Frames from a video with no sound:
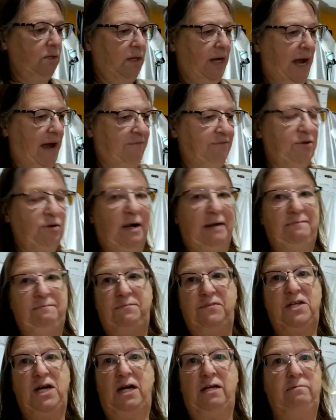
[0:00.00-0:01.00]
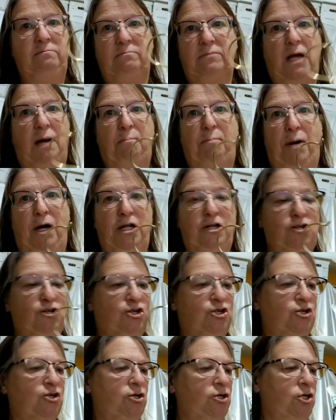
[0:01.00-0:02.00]
after I've done a
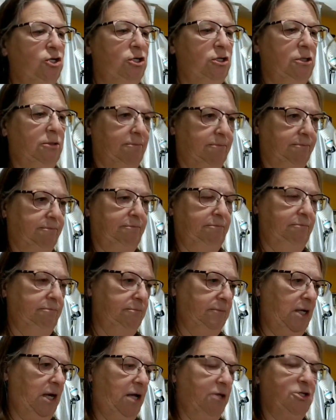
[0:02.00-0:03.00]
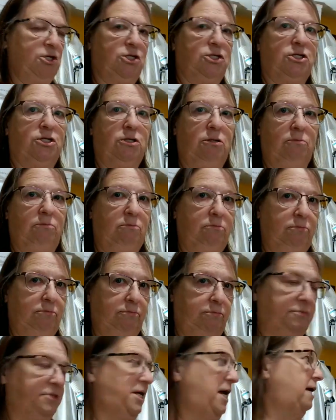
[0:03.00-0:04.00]
bunch, I'll just
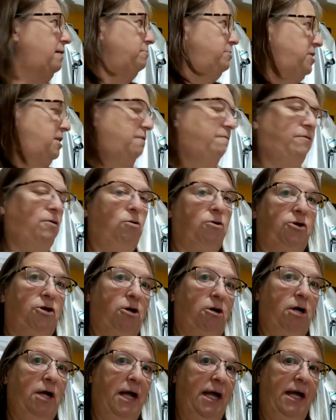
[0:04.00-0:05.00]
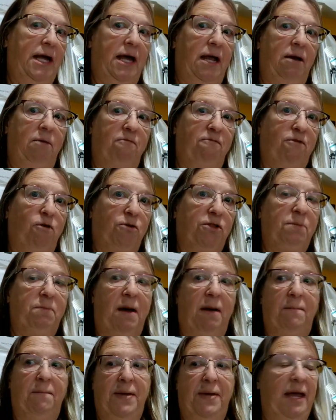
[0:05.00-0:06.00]
take them to the folder and fold them
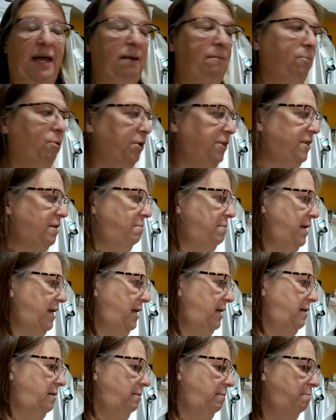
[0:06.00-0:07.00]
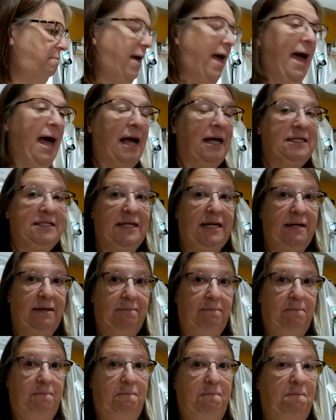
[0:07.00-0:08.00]
up and put them in bags
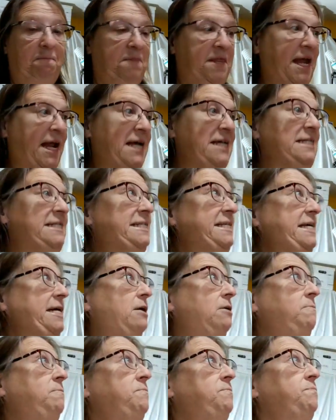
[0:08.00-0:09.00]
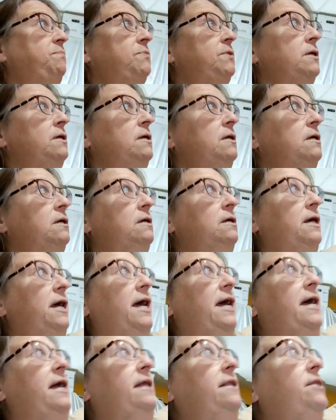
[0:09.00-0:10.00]
that I seal.
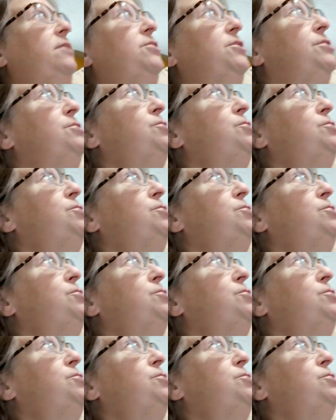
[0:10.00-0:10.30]
And the